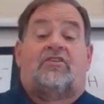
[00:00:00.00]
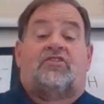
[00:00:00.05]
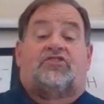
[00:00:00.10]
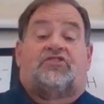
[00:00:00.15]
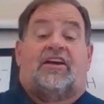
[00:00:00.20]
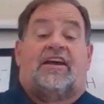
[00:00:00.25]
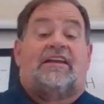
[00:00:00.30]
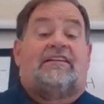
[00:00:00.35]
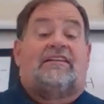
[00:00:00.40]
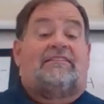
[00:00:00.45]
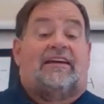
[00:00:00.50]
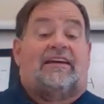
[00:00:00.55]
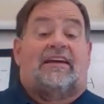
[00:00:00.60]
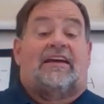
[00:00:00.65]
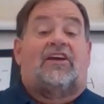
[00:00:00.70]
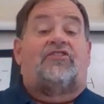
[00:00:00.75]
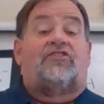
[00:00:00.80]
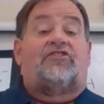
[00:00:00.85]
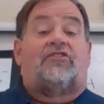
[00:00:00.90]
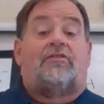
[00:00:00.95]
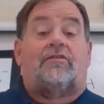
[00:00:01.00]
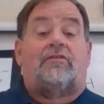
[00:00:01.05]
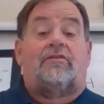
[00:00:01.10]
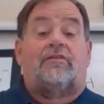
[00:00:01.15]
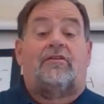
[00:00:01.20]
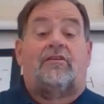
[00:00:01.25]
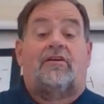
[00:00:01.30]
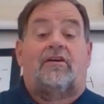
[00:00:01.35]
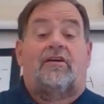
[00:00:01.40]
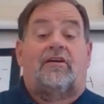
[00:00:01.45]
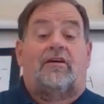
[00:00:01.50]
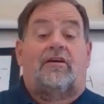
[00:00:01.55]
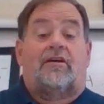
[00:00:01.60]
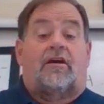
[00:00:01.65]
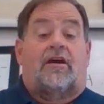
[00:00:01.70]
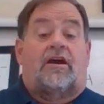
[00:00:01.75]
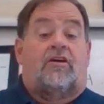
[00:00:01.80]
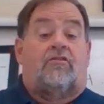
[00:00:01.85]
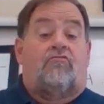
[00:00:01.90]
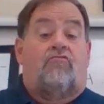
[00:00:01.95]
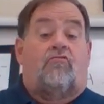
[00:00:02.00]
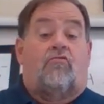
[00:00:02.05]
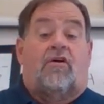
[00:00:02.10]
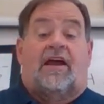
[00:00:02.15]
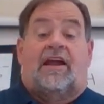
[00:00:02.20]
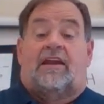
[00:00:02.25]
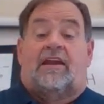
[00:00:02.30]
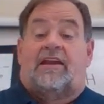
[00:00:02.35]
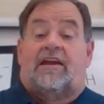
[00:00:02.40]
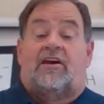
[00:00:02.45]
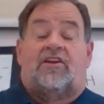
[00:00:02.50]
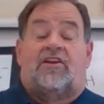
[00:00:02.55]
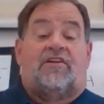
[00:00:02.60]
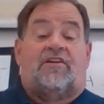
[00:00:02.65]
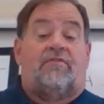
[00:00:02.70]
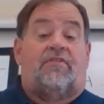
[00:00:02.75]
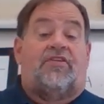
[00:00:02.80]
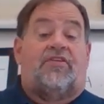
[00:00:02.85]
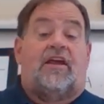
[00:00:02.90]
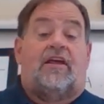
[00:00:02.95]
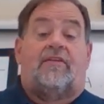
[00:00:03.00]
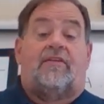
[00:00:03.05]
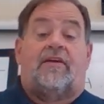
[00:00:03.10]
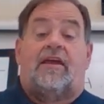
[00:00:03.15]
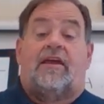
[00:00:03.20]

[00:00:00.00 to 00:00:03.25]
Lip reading: state test and write down everything